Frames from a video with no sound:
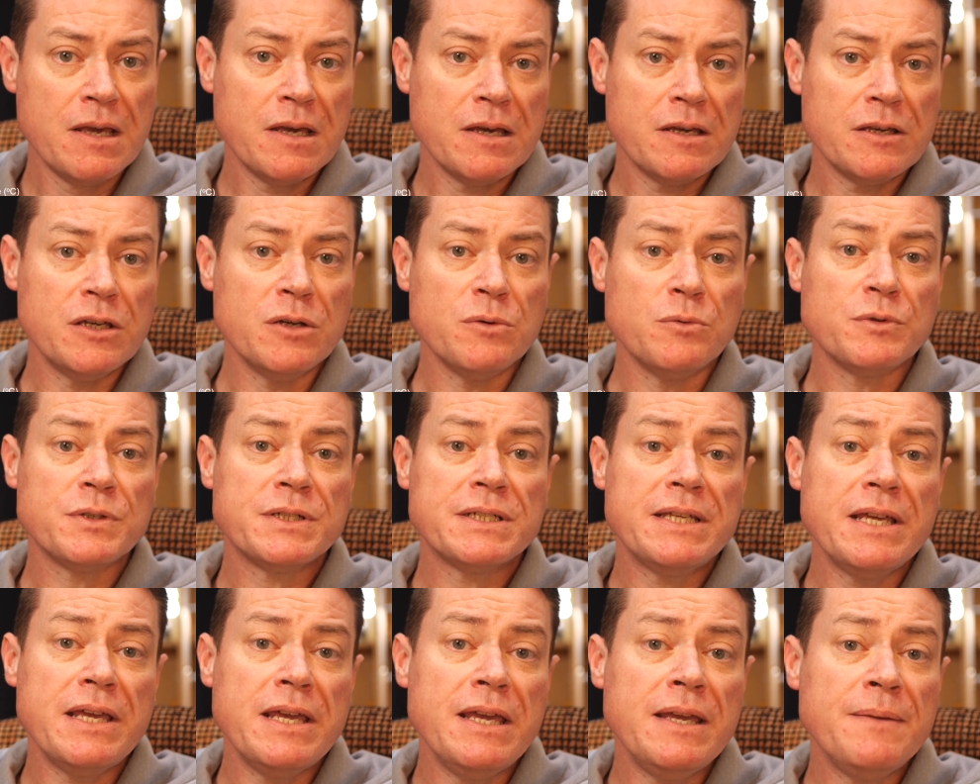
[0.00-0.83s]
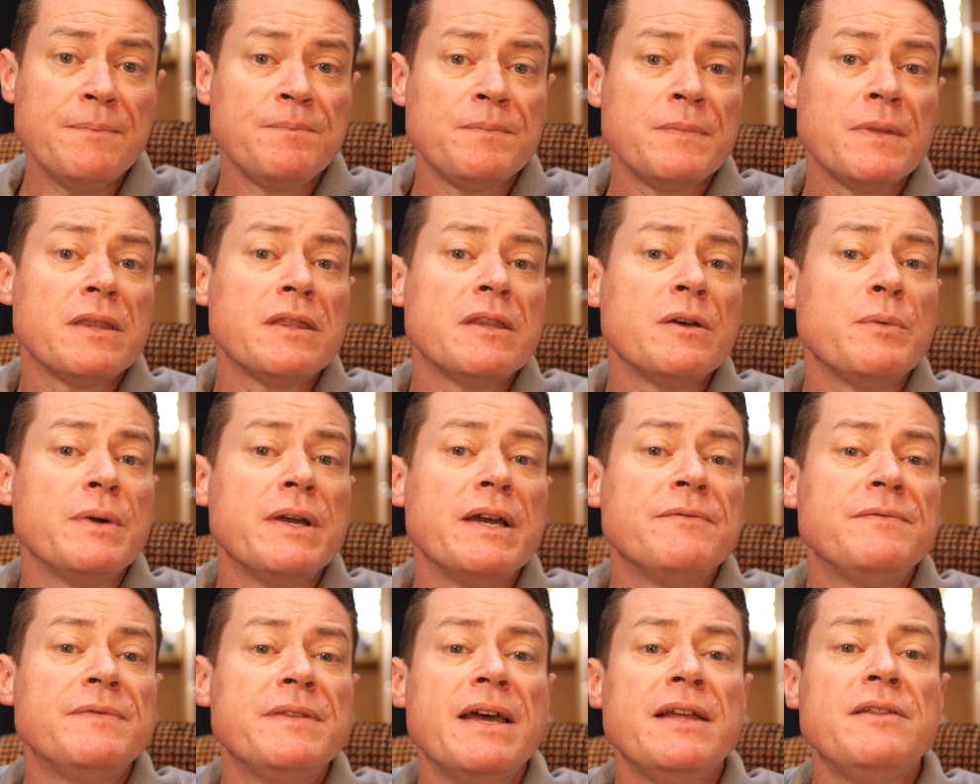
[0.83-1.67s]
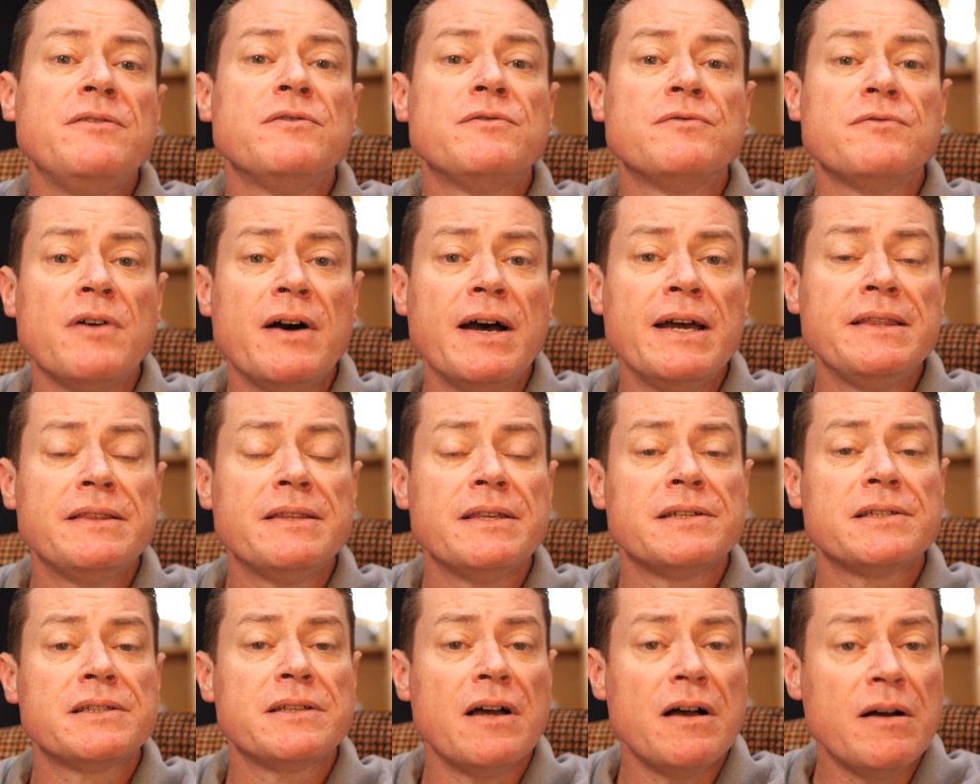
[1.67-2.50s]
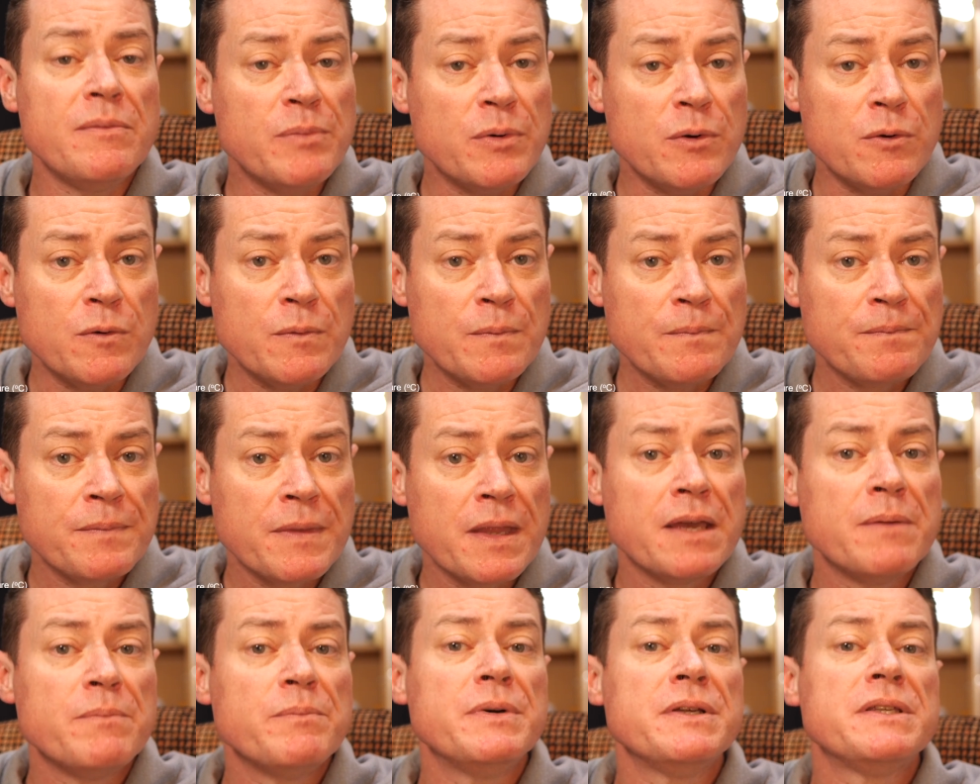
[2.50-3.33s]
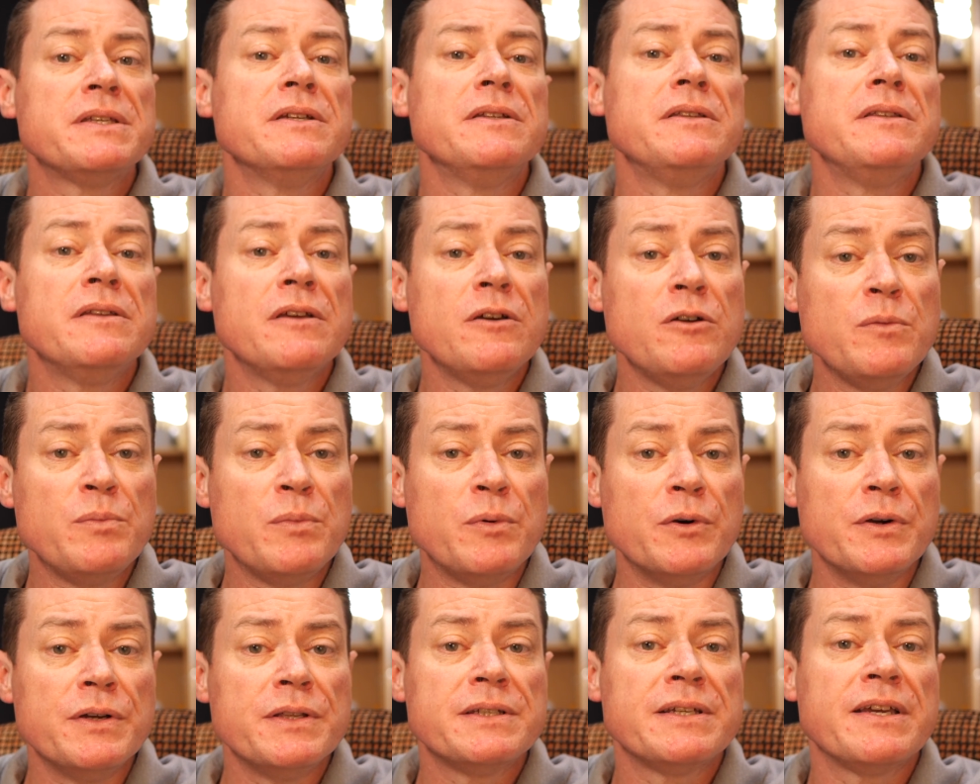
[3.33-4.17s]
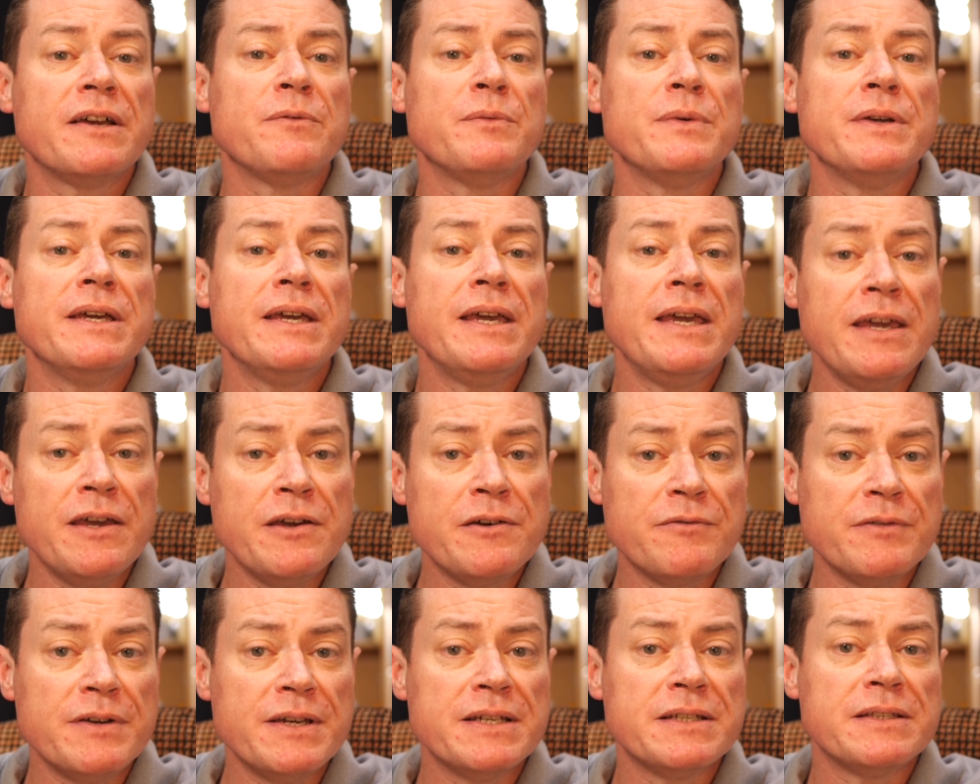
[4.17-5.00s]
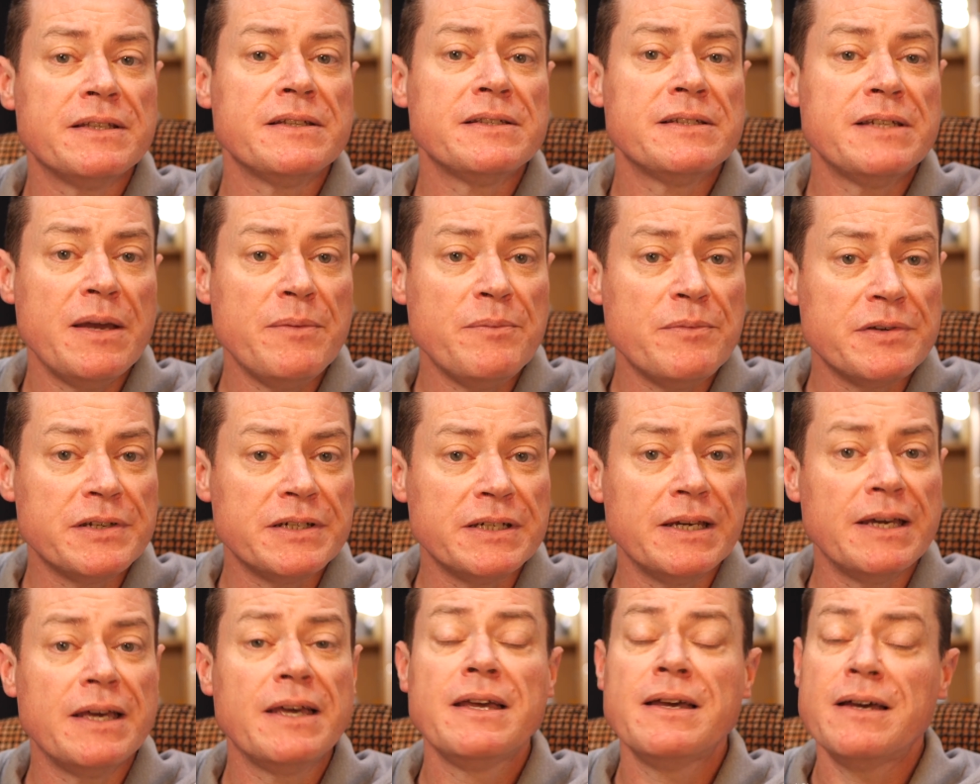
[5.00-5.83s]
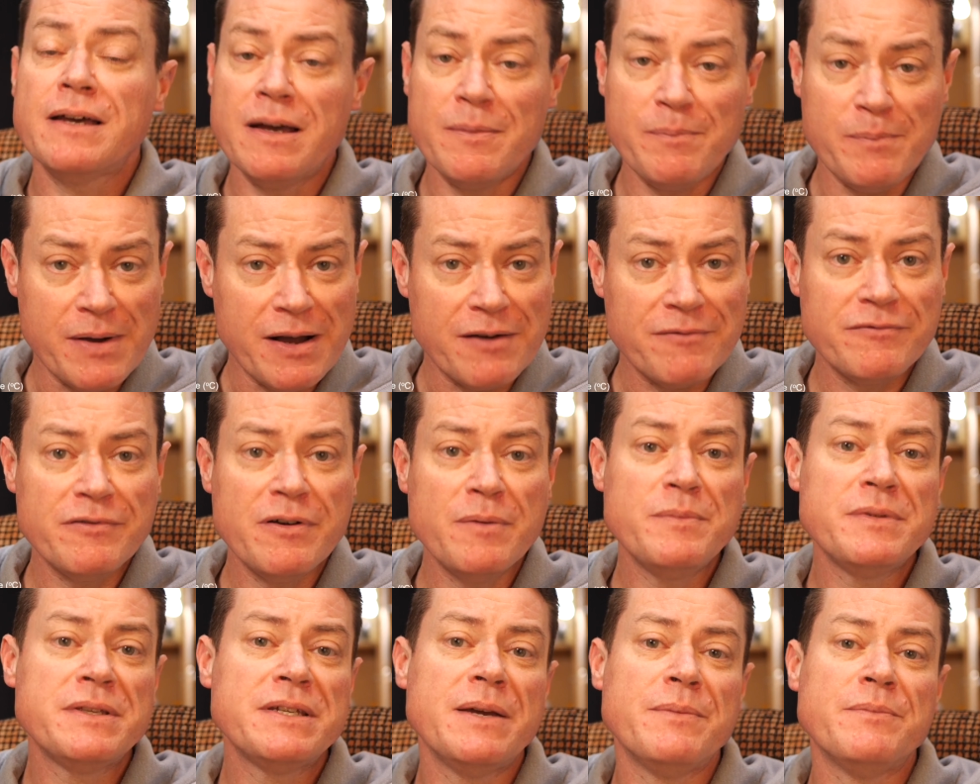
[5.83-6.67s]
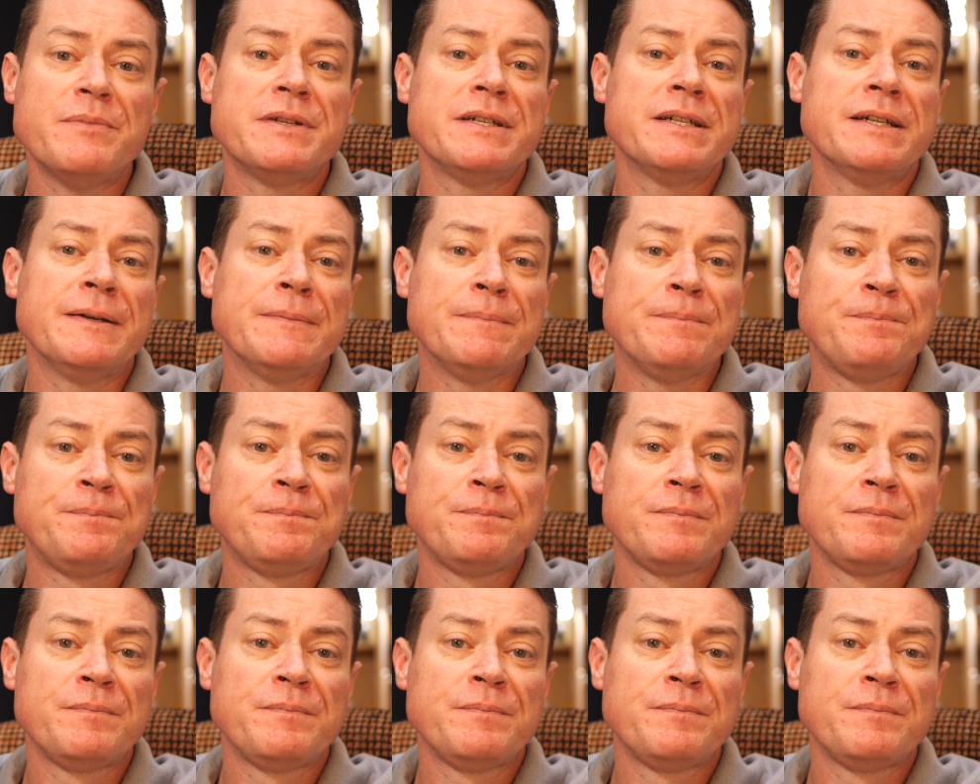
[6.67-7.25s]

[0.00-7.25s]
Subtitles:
You will see that we have then dried the sample, but at no point have we increased the temperature above room temperature.